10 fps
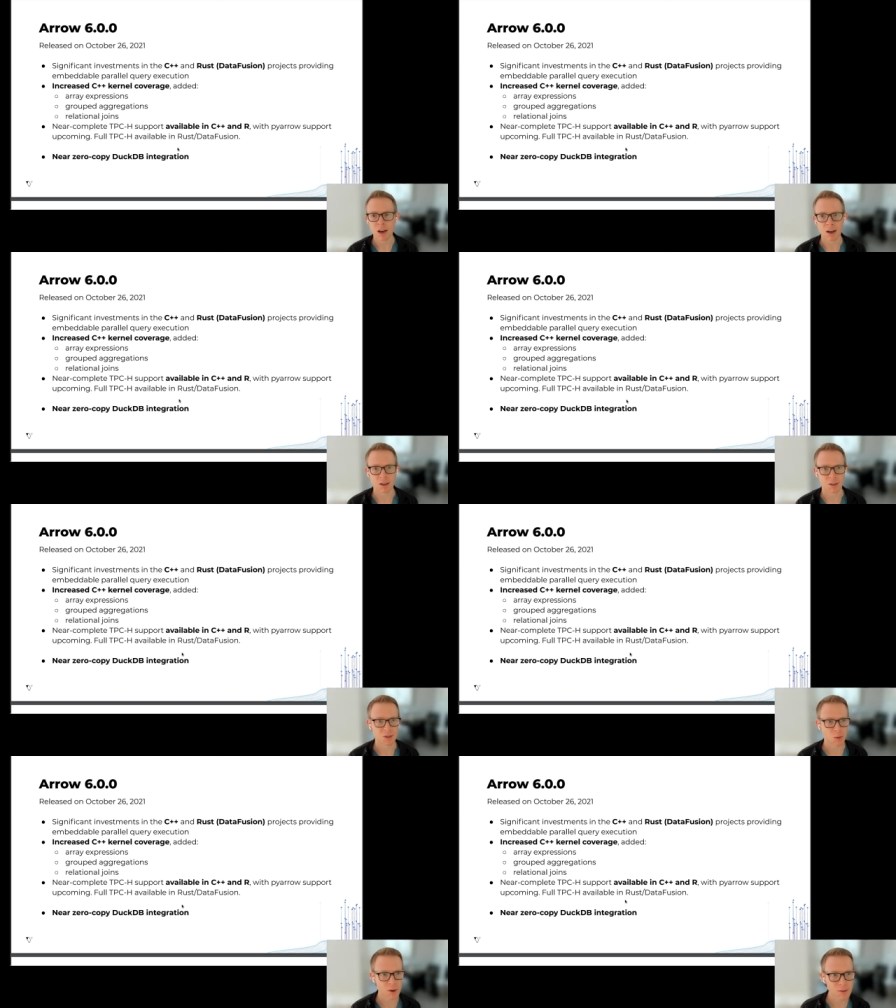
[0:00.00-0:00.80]
uh,
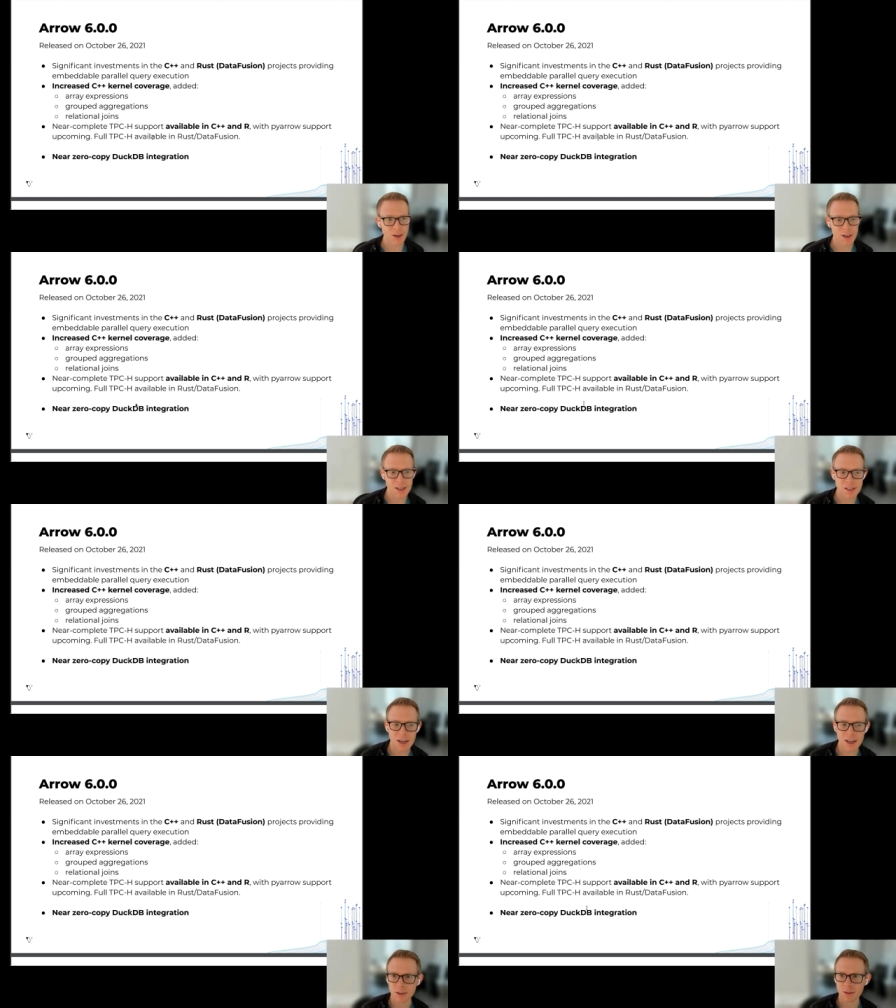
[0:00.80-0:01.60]
so one so, very
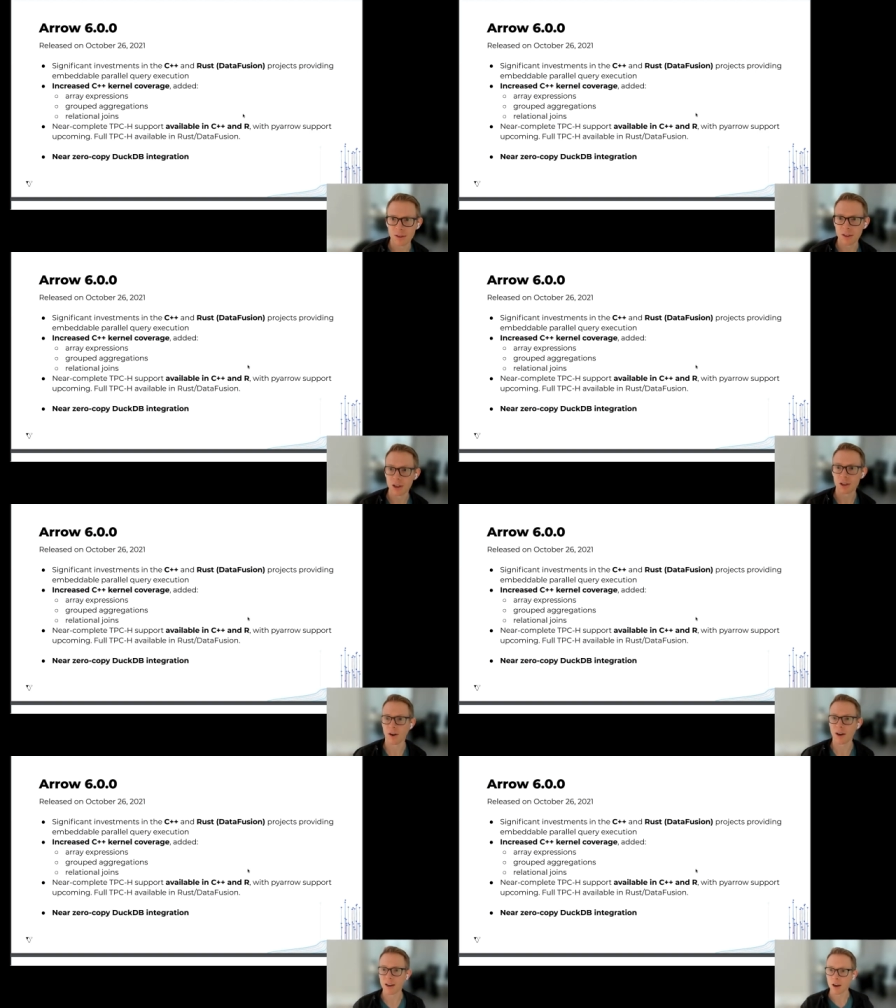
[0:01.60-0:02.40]
exciting so, so sh- go
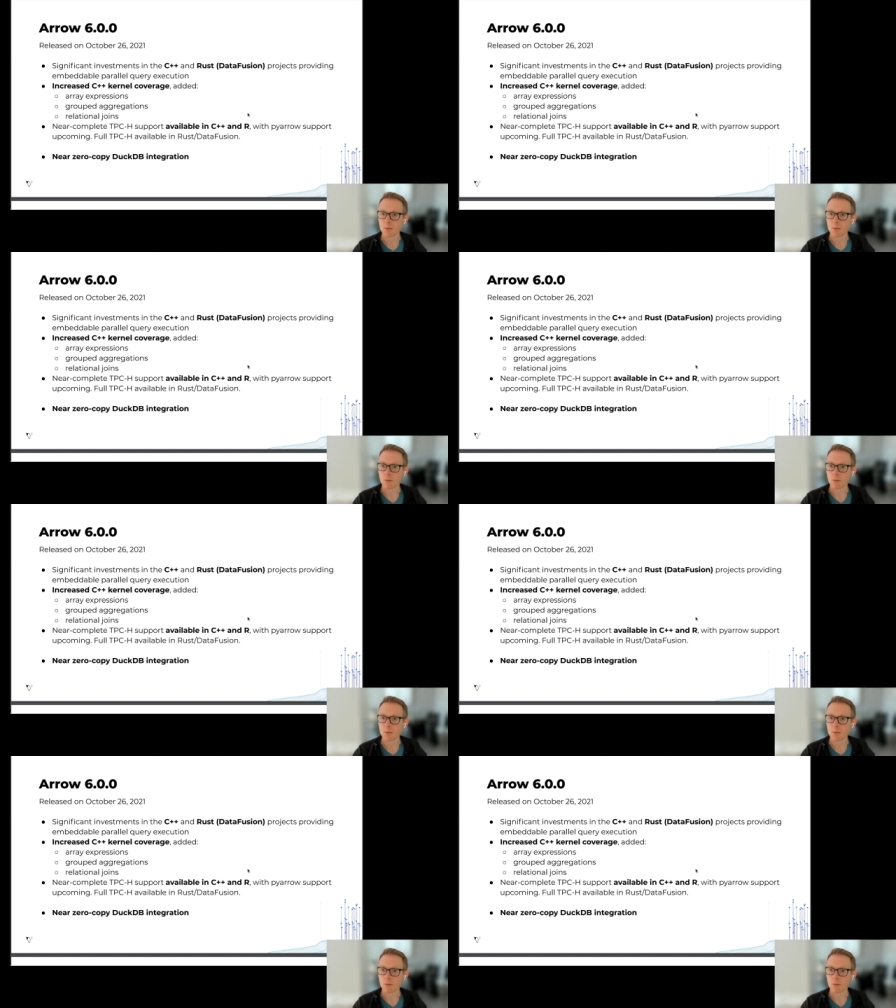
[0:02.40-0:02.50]
ahead yeah